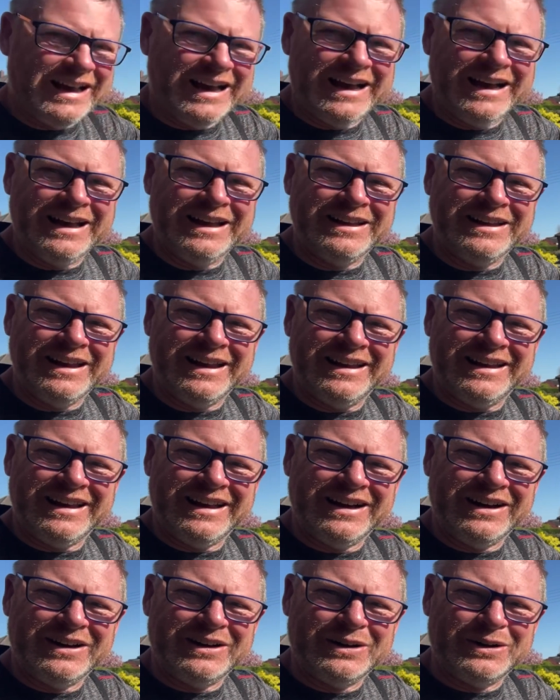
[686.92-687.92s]
and
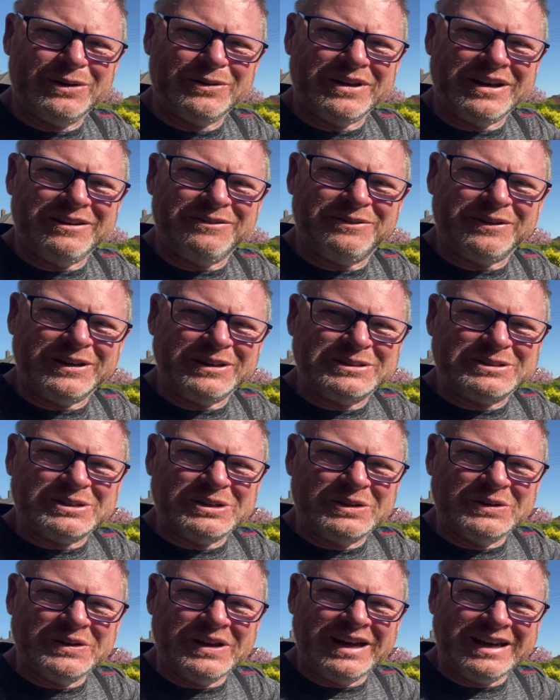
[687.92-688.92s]
oh, they feel
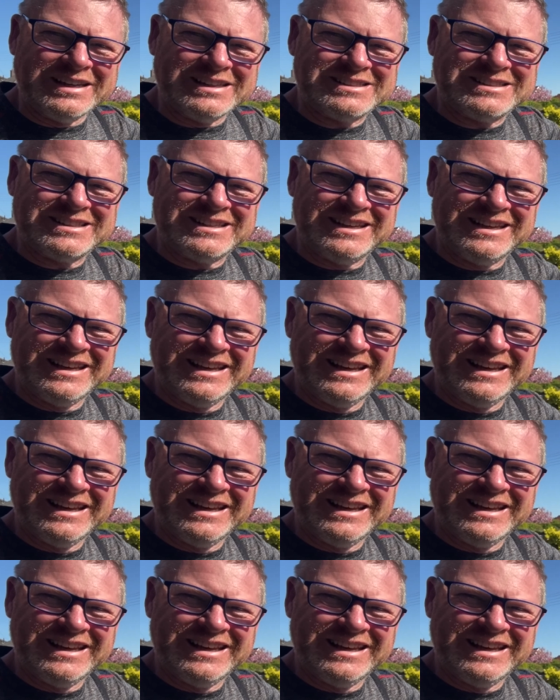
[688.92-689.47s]
so nice.